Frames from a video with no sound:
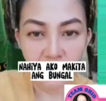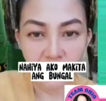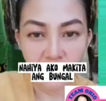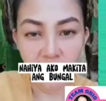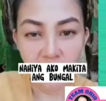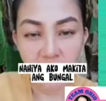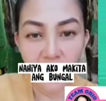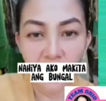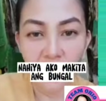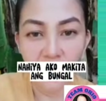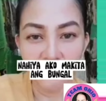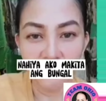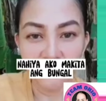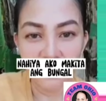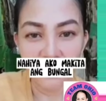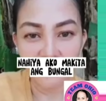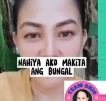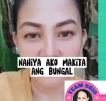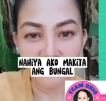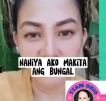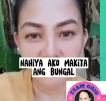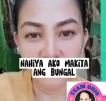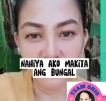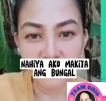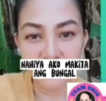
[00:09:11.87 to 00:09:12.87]
Ayan.
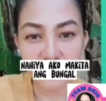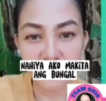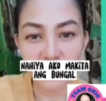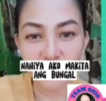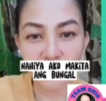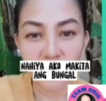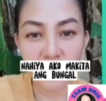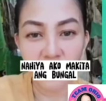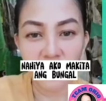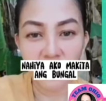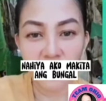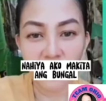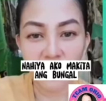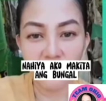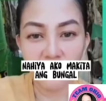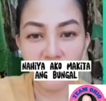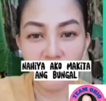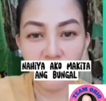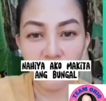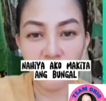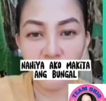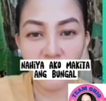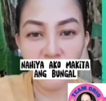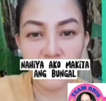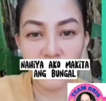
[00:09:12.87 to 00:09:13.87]
Happy, happy birthday, Kuya
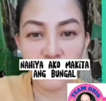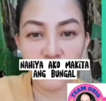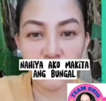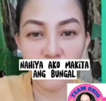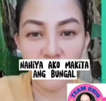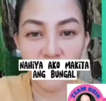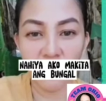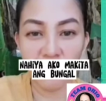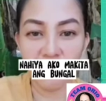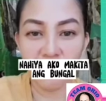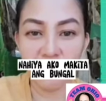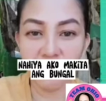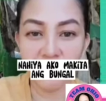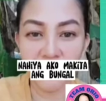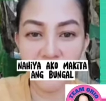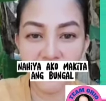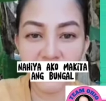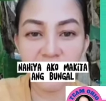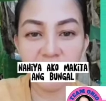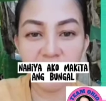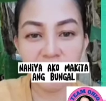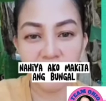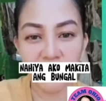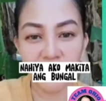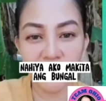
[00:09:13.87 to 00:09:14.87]
Cardo. Wish you have
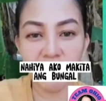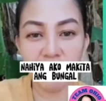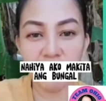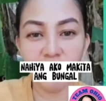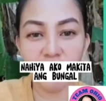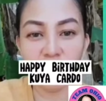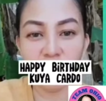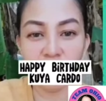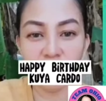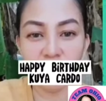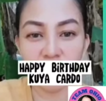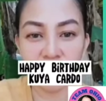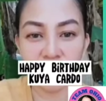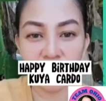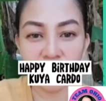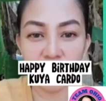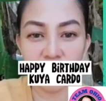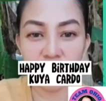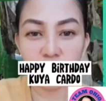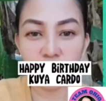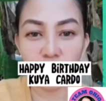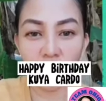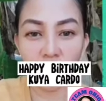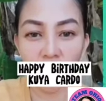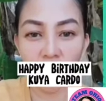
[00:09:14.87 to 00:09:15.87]
many, many more
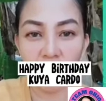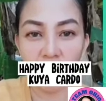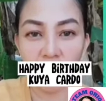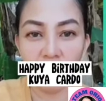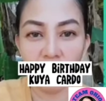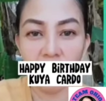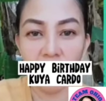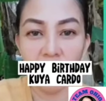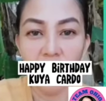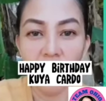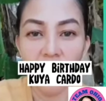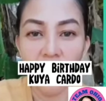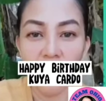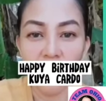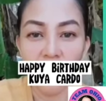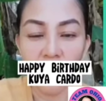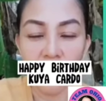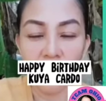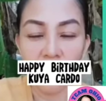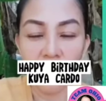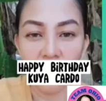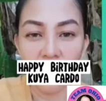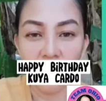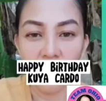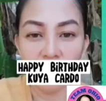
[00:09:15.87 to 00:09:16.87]
birthdays to come.
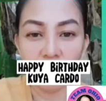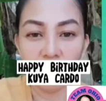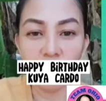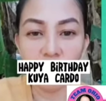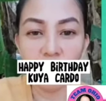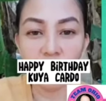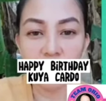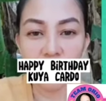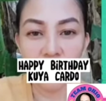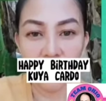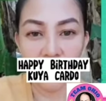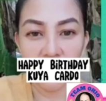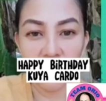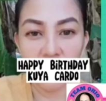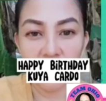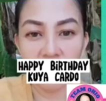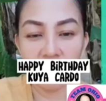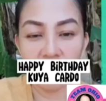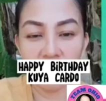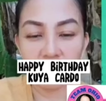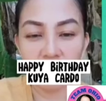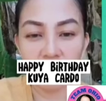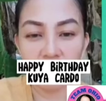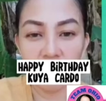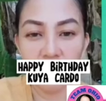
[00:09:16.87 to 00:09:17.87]
Good
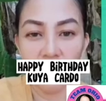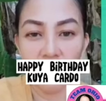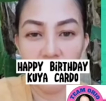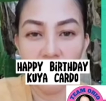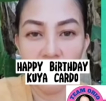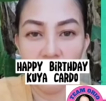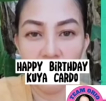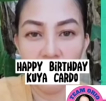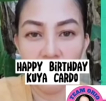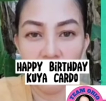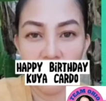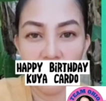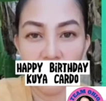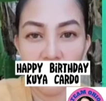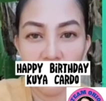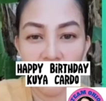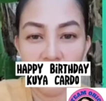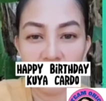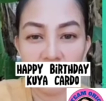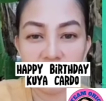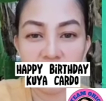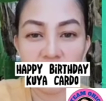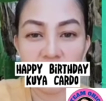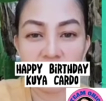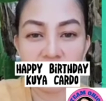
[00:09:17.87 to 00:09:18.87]
health,
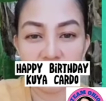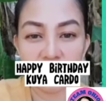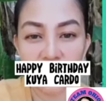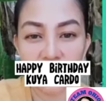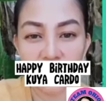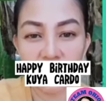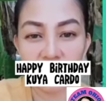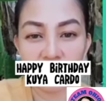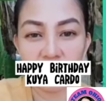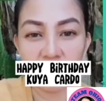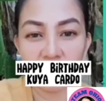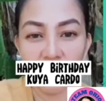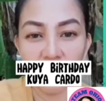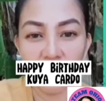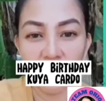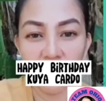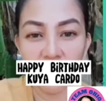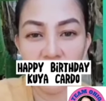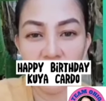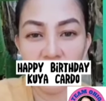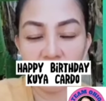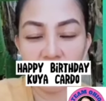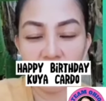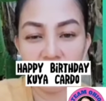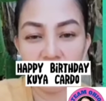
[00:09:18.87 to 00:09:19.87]
success,
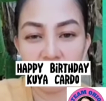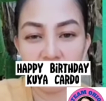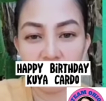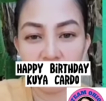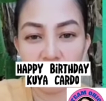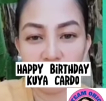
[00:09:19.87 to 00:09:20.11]
at